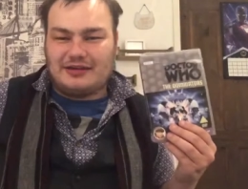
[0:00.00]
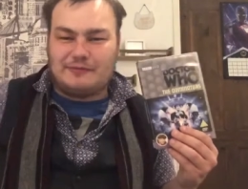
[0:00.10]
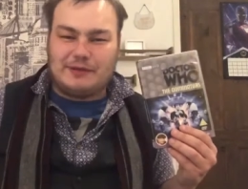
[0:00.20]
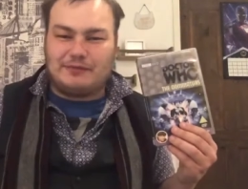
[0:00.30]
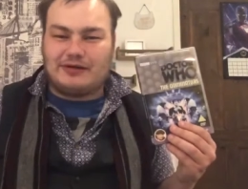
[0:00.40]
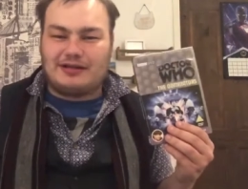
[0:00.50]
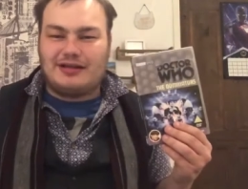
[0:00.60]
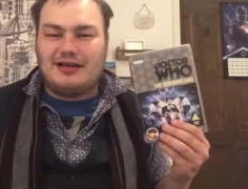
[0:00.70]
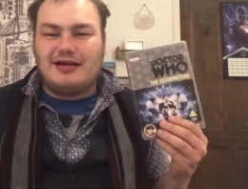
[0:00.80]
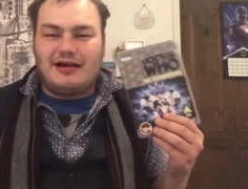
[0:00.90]
people.
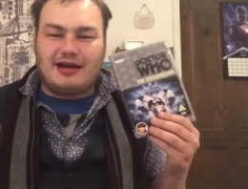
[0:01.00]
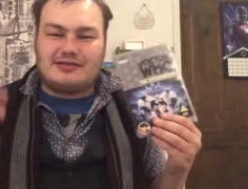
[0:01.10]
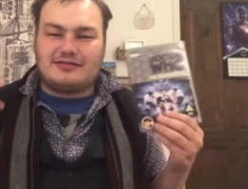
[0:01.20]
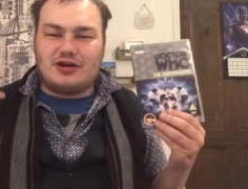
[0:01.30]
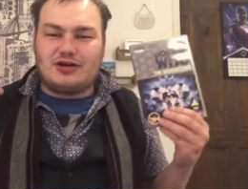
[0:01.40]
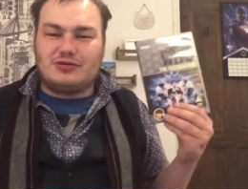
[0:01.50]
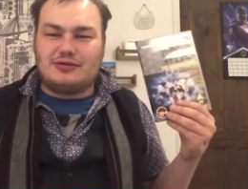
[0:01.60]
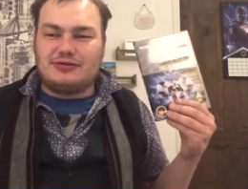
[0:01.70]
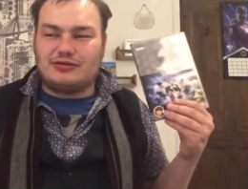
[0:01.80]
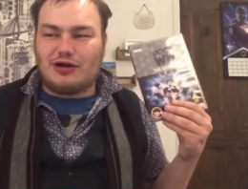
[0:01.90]
And
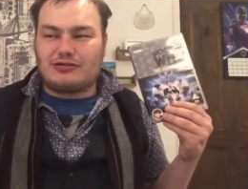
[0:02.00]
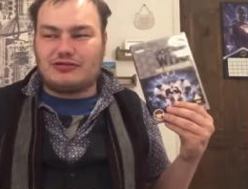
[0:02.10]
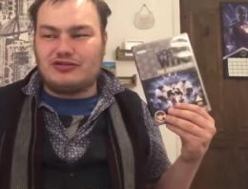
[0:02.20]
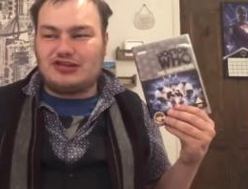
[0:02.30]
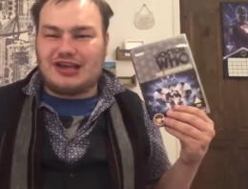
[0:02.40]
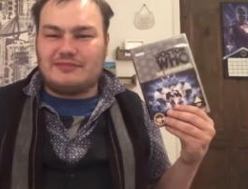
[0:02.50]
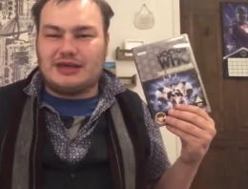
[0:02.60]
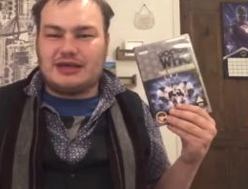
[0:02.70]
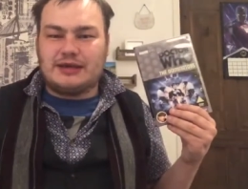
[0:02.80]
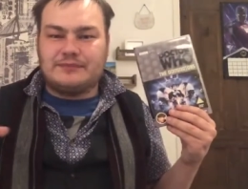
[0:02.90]
so the Doctor and
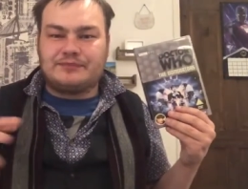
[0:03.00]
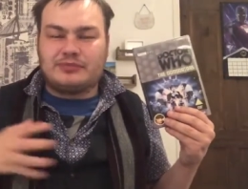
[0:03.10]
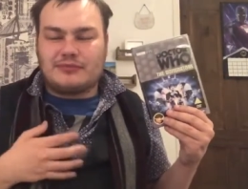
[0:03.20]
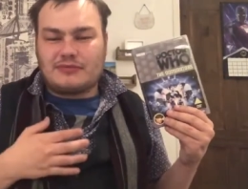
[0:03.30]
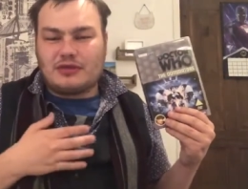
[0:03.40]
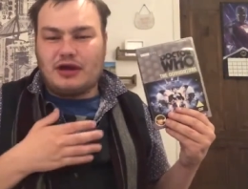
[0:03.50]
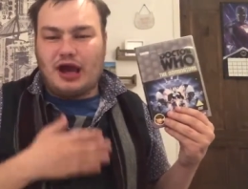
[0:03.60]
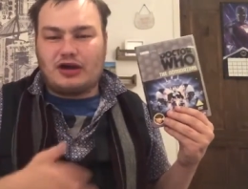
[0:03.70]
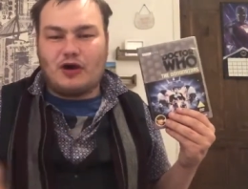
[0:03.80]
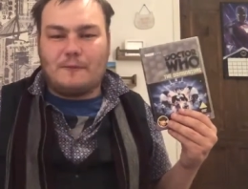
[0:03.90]
Jamie
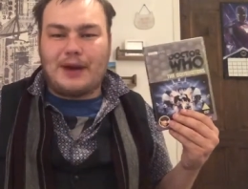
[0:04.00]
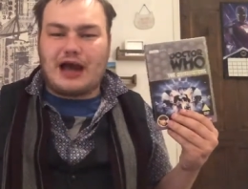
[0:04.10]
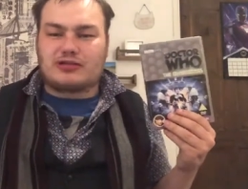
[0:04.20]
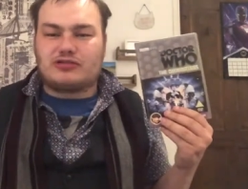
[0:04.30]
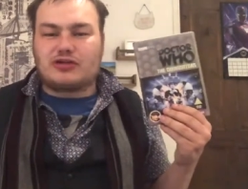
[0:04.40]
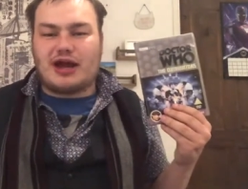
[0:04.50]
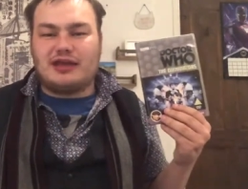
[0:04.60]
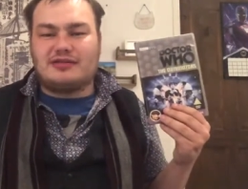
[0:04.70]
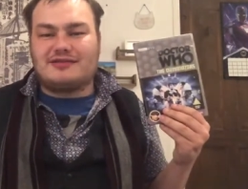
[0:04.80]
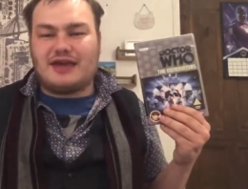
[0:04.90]
go back to try
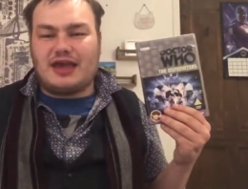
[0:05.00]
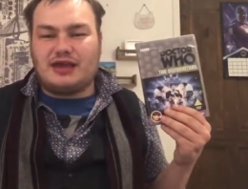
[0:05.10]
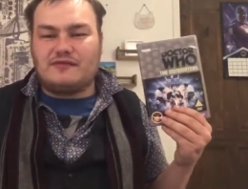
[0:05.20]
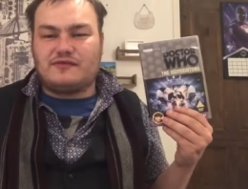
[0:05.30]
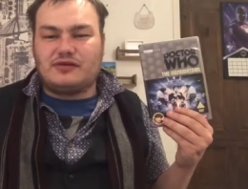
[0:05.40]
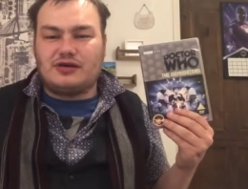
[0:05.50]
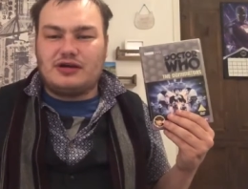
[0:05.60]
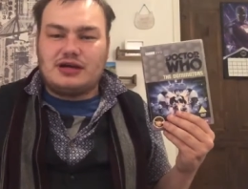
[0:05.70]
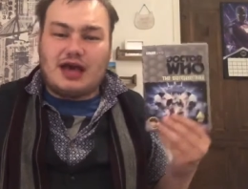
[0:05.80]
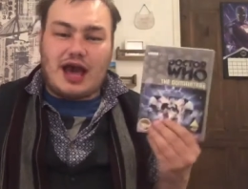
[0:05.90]
and save
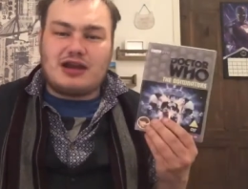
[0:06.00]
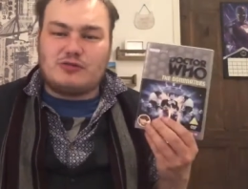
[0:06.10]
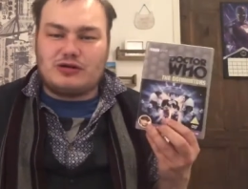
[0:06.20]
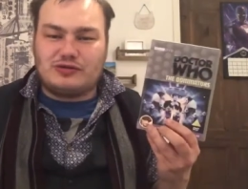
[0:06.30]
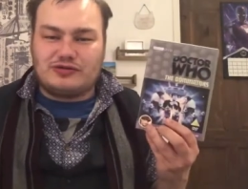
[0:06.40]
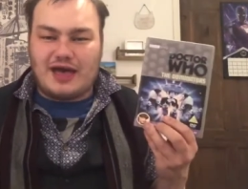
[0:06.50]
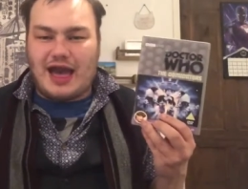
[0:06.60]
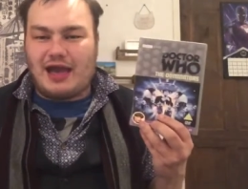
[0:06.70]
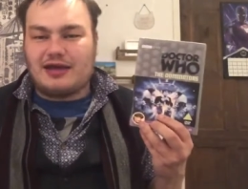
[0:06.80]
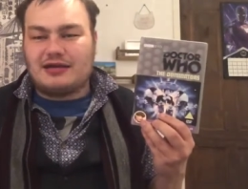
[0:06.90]
anyone who's
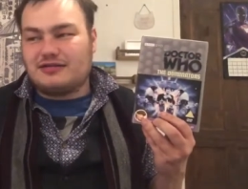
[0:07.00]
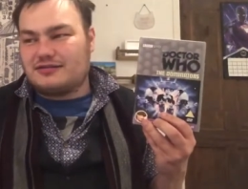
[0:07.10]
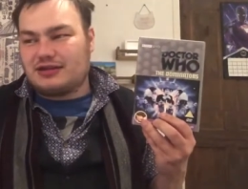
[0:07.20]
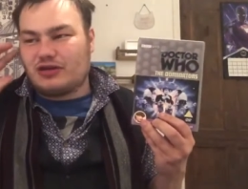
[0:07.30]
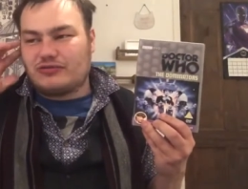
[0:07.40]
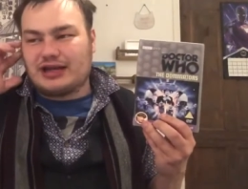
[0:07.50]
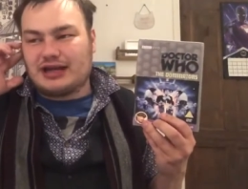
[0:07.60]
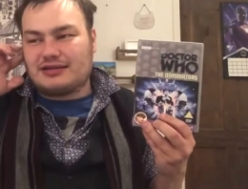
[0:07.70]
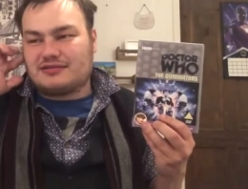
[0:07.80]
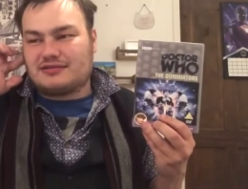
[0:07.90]
there, because they don't
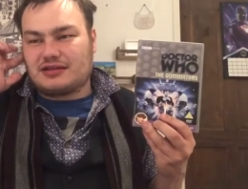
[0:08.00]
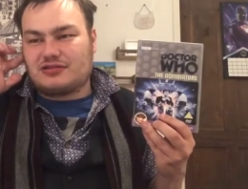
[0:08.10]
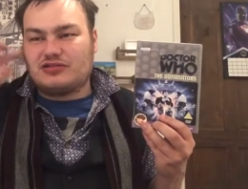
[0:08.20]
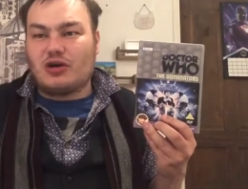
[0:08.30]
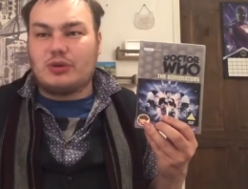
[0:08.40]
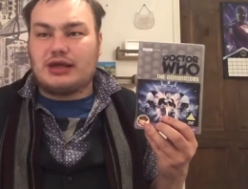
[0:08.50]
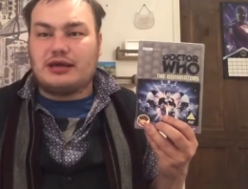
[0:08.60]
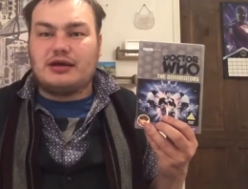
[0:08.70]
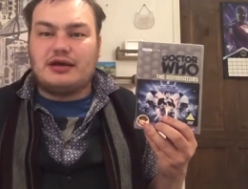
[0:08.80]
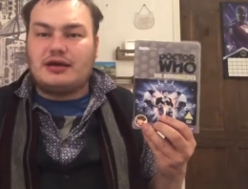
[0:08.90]
realise that
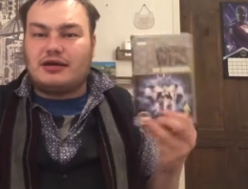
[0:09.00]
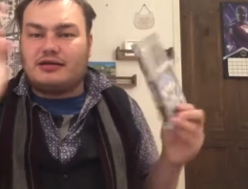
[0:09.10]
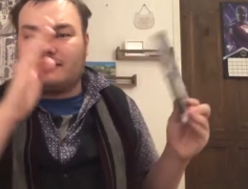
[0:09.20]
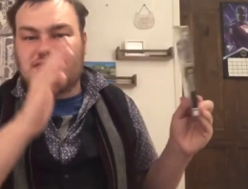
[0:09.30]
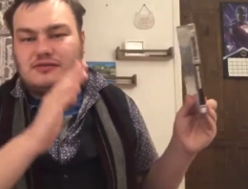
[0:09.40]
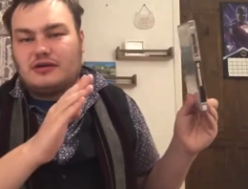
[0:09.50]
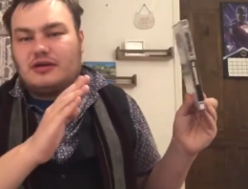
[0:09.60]
Zoe is...